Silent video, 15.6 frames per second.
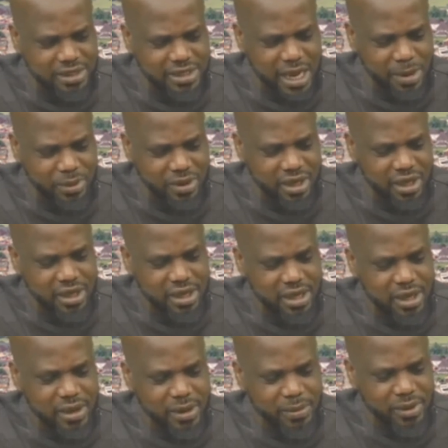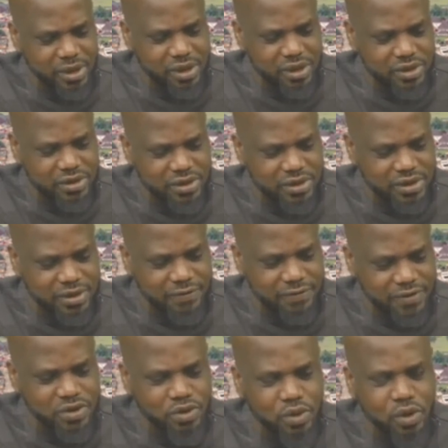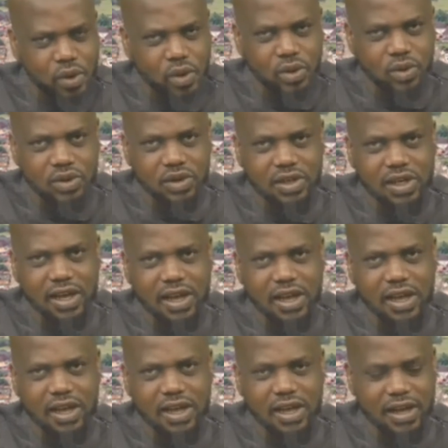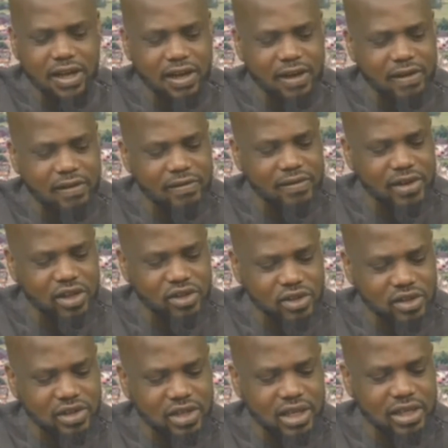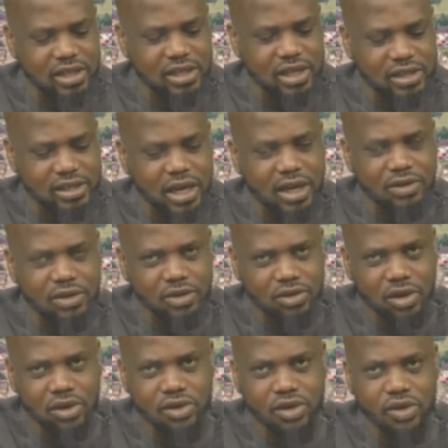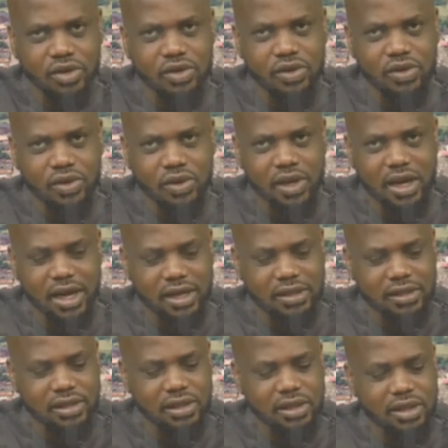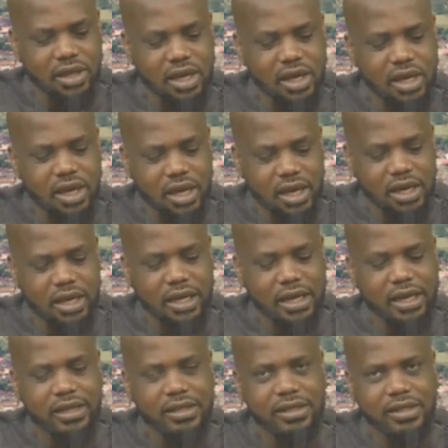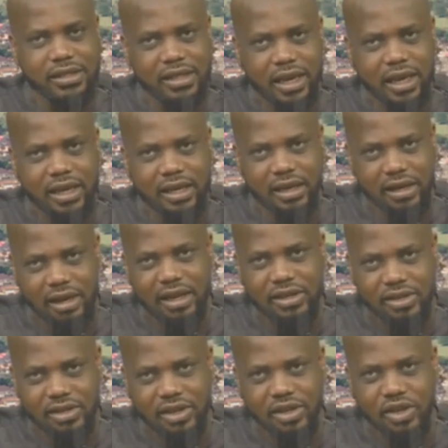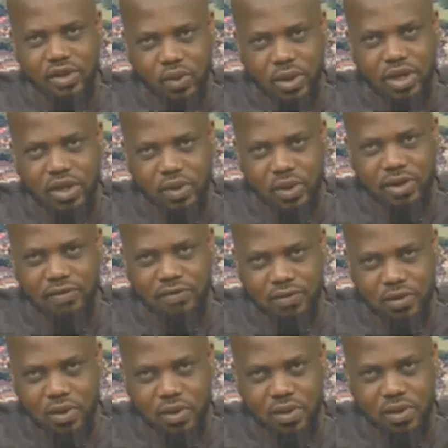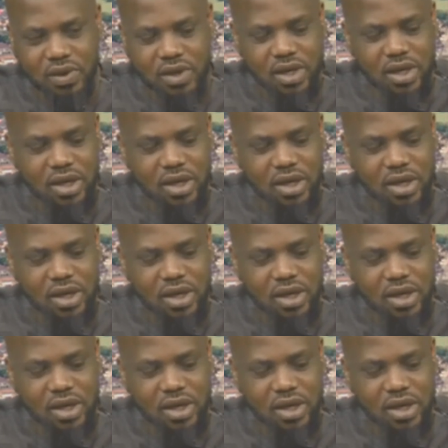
is happening, because the federal-owned have adjusted their salary structure to as early as, say, last year, 2024.